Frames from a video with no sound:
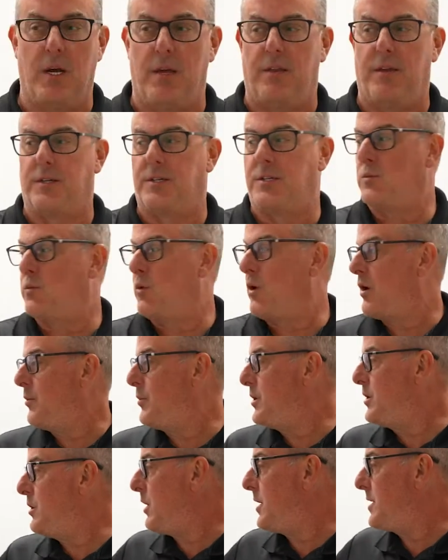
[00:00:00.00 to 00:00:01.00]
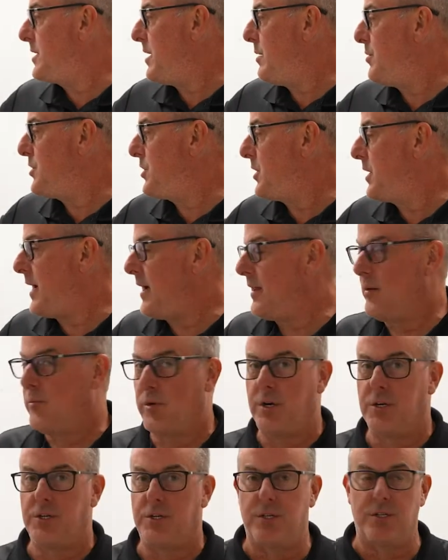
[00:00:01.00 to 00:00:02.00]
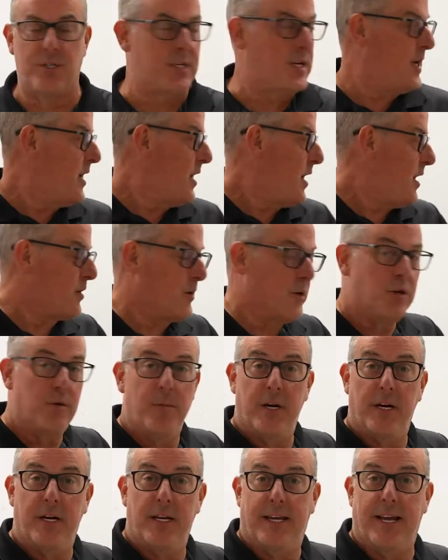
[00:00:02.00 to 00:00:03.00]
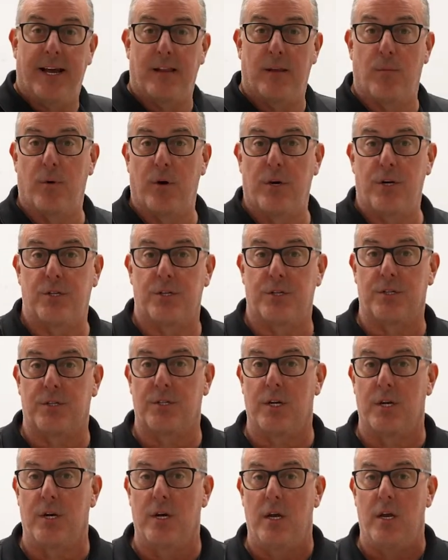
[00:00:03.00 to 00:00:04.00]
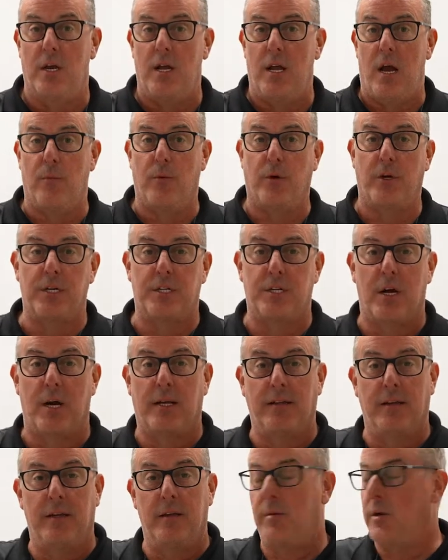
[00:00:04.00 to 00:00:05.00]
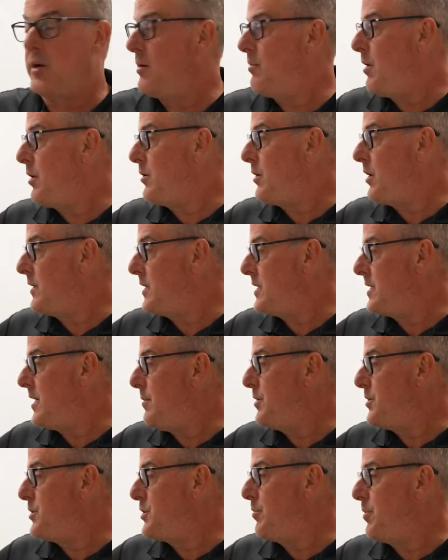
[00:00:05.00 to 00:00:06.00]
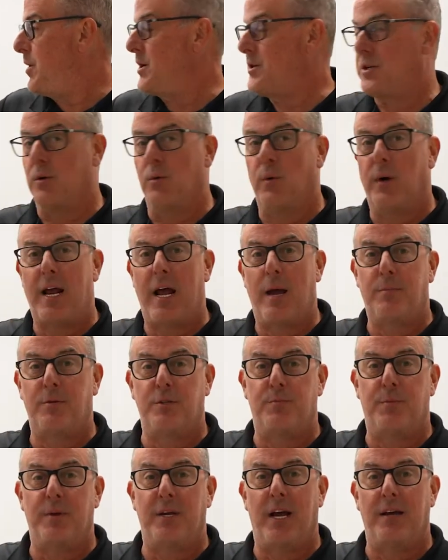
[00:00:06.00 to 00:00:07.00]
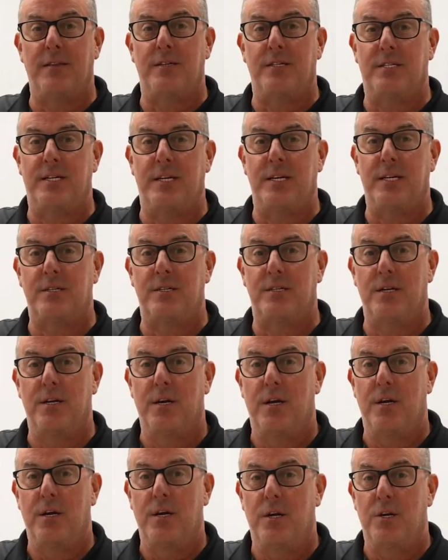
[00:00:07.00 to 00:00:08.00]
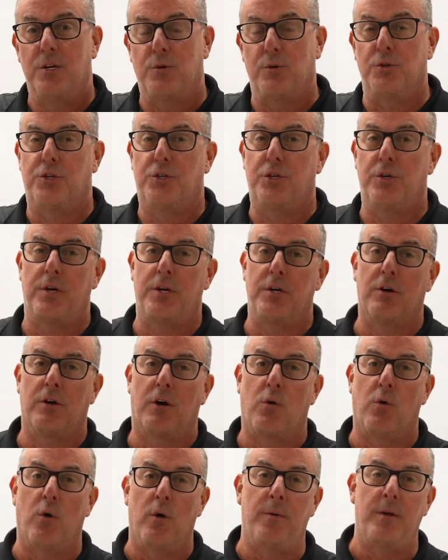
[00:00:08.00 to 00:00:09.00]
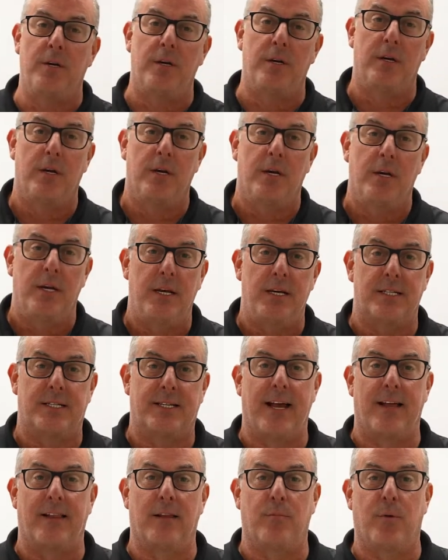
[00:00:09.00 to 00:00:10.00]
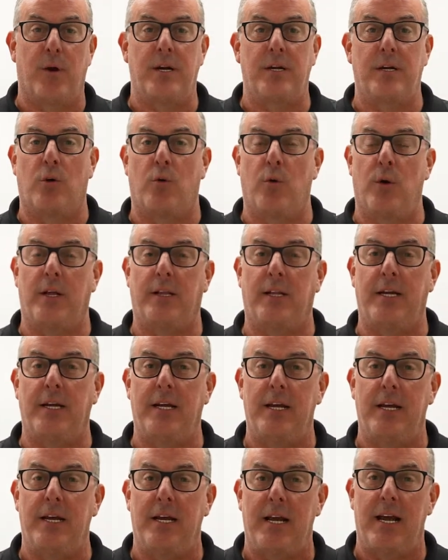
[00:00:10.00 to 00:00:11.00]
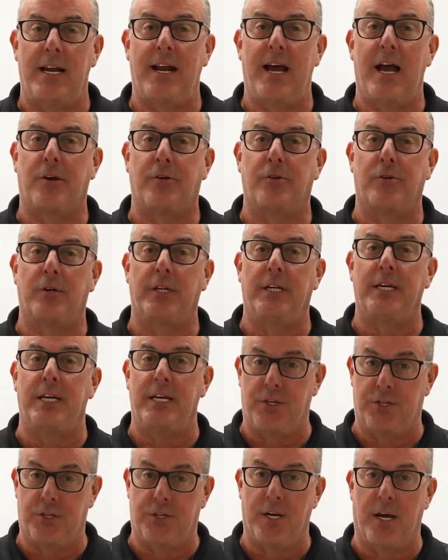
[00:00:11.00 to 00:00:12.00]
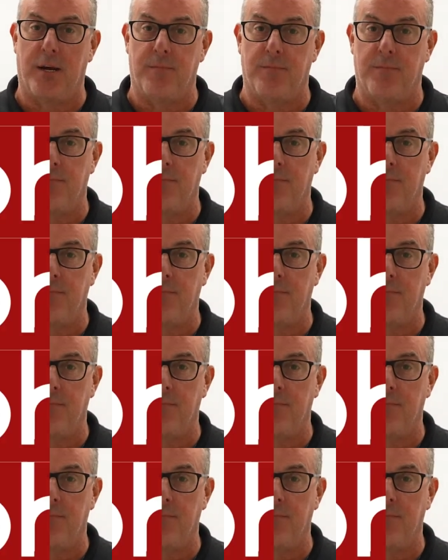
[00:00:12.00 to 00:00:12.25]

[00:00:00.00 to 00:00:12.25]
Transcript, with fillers: This is where we do our temperature calibrations and our humidity calibrations. And we're gonna talk a little bit about the temperature bench and what happens behind the scenes to ensure that your equipment is calibrated quickly and accurately each time.